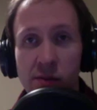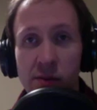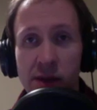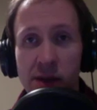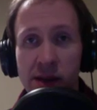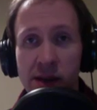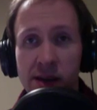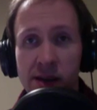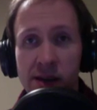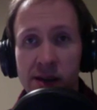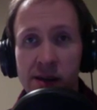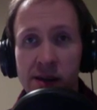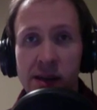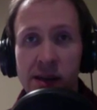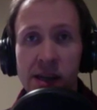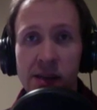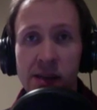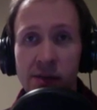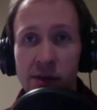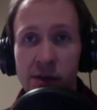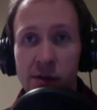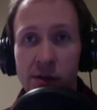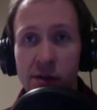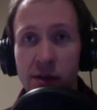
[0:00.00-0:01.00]
that can give
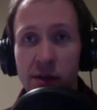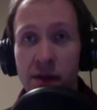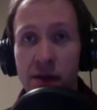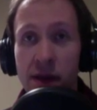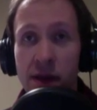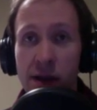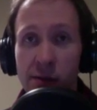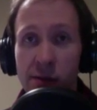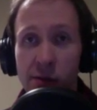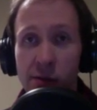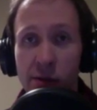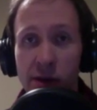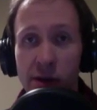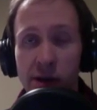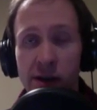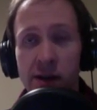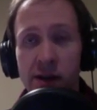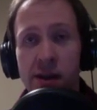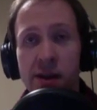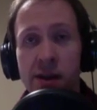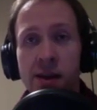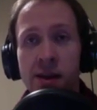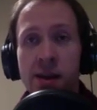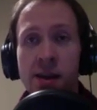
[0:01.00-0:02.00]
you a thyroid
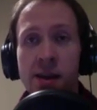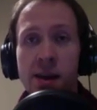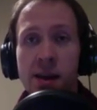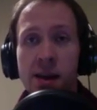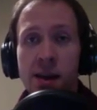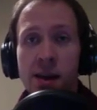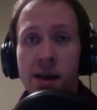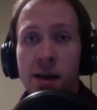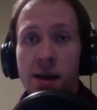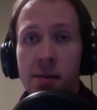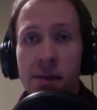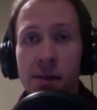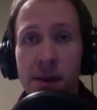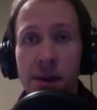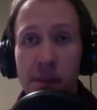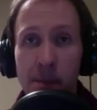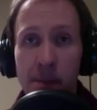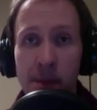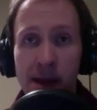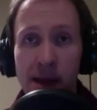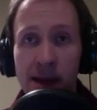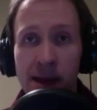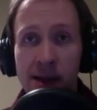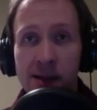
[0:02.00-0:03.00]

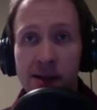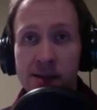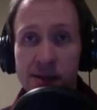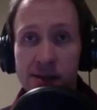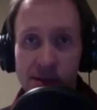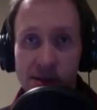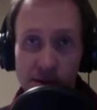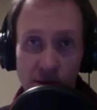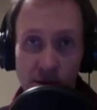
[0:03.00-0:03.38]
imbalance,